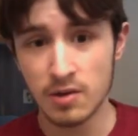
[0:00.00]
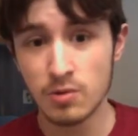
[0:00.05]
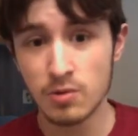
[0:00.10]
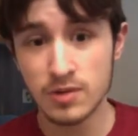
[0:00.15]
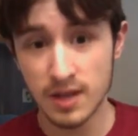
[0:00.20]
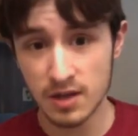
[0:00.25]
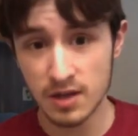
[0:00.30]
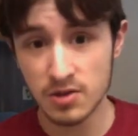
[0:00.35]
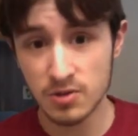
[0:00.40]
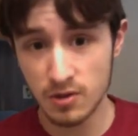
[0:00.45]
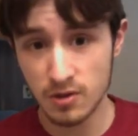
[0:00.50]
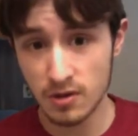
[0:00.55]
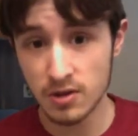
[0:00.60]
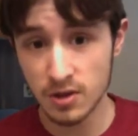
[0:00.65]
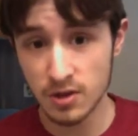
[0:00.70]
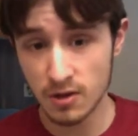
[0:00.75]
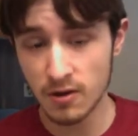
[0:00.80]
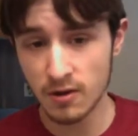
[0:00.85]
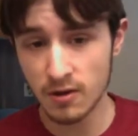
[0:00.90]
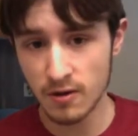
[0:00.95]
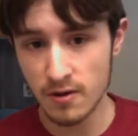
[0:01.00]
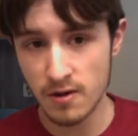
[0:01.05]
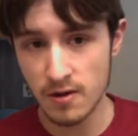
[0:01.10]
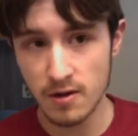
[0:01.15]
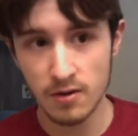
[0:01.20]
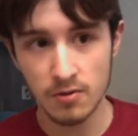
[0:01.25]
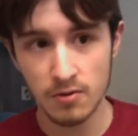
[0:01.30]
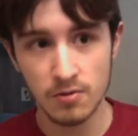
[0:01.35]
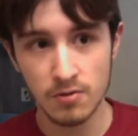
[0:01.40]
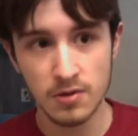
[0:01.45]
It was actually
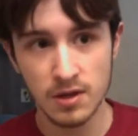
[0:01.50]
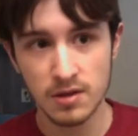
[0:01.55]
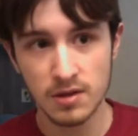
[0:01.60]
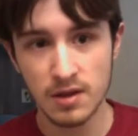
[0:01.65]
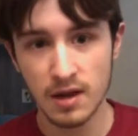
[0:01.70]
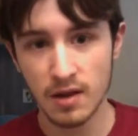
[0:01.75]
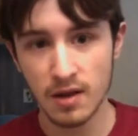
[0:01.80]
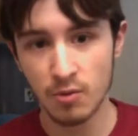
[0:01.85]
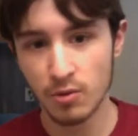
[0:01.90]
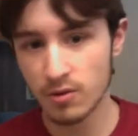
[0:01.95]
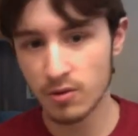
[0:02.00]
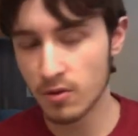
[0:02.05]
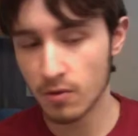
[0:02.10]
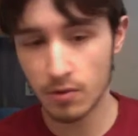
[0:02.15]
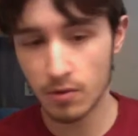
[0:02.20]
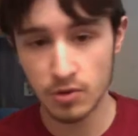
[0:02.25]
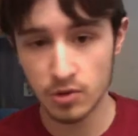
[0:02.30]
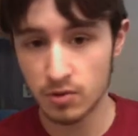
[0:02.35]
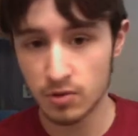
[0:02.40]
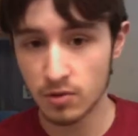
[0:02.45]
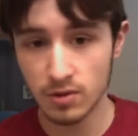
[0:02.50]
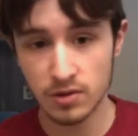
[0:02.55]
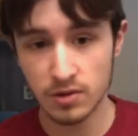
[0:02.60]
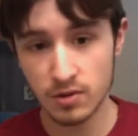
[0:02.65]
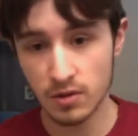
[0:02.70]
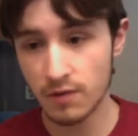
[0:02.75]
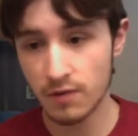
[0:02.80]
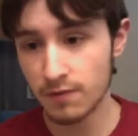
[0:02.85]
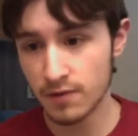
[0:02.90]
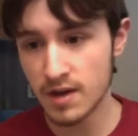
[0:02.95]
Atari who did that with their original
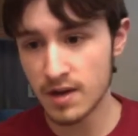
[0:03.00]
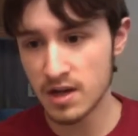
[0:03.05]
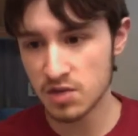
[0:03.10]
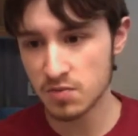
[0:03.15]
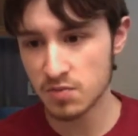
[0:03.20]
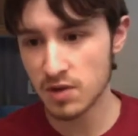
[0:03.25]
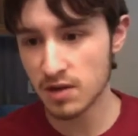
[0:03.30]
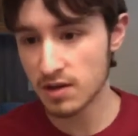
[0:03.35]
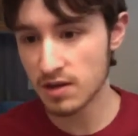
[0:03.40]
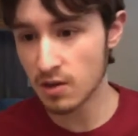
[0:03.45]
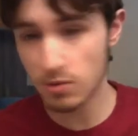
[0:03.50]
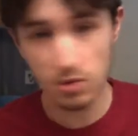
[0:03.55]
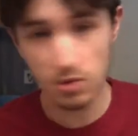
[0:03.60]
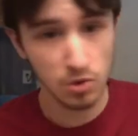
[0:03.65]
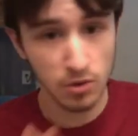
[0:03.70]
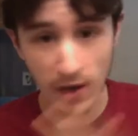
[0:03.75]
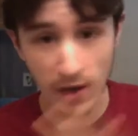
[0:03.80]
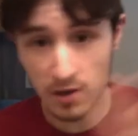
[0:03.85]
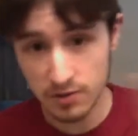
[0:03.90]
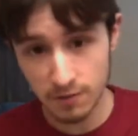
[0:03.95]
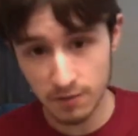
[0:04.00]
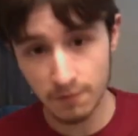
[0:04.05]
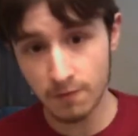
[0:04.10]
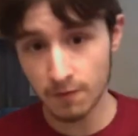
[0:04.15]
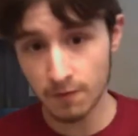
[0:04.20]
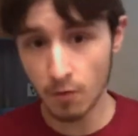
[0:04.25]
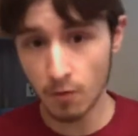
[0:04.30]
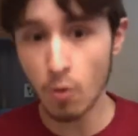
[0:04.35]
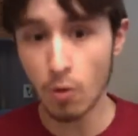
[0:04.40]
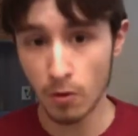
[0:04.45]
Atari Flashback. That was
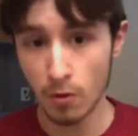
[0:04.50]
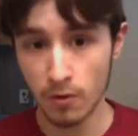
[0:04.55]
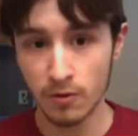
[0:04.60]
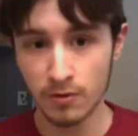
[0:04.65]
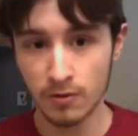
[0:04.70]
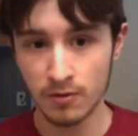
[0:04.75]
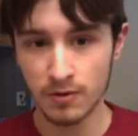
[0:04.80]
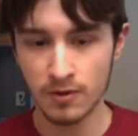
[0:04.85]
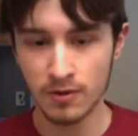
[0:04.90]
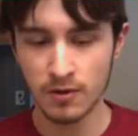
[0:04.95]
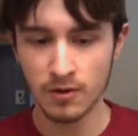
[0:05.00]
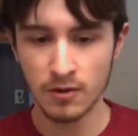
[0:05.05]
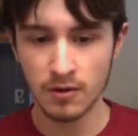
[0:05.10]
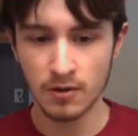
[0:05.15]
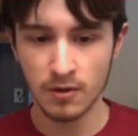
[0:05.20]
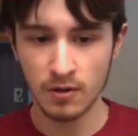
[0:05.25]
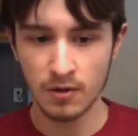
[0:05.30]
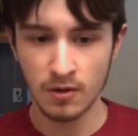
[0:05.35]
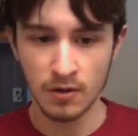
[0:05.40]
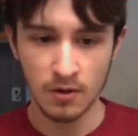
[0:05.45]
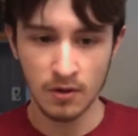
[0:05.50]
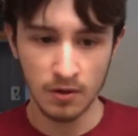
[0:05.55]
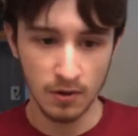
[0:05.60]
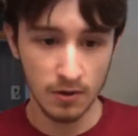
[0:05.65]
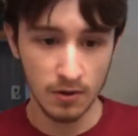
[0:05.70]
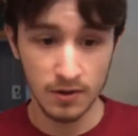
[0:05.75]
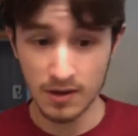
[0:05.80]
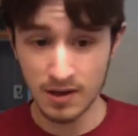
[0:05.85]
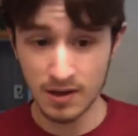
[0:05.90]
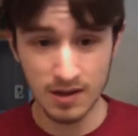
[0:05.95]
2004. All
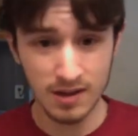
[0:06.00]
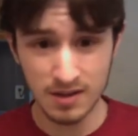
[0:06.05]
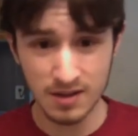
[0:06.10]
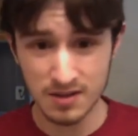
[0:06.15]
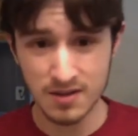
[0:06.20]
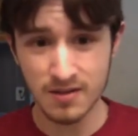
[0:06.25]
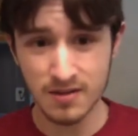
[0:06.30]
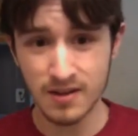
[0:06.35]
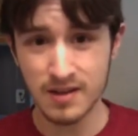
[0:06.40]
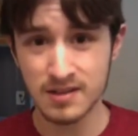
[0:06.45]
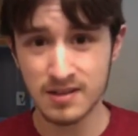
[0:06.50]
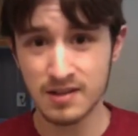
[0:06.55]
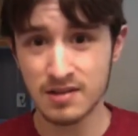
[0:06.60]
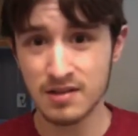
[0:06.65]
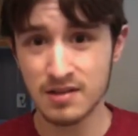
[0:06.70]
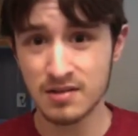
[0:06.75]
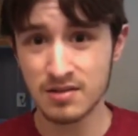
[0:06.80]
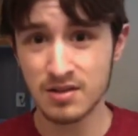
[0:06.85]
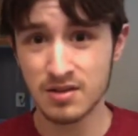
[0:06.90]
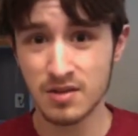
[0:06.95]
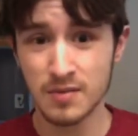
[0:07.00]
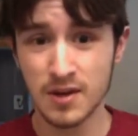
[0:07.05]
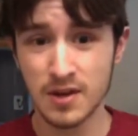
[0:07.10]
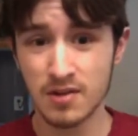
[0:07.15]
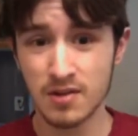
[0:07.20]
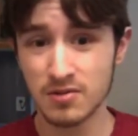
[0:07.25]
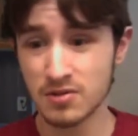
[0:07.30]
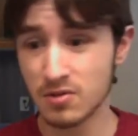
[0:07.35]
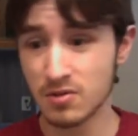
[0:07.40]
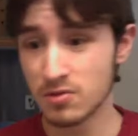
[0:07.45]
right, the NES Classic didn't come
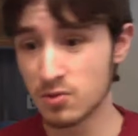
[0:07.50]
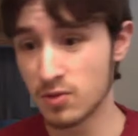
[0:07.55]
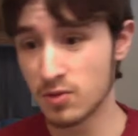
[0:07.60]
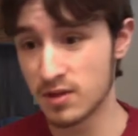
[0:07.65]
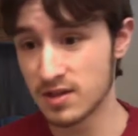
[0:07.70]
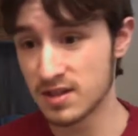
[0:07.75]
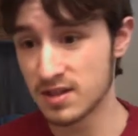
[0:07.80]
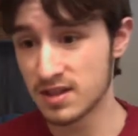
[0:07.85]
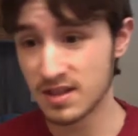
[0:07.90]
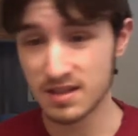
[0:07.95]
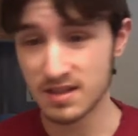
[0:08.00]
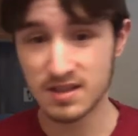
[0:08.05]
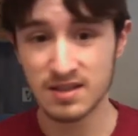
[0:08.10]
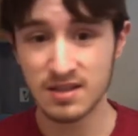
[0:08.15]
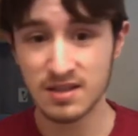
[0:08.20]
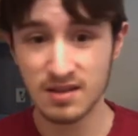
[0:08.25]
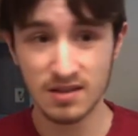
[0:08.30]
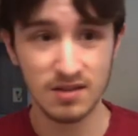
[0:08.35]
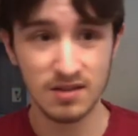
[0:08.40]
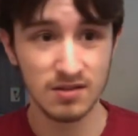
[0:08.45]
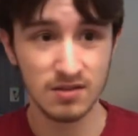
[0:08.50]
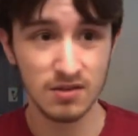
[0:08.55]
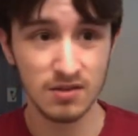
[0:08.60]
out until 2016.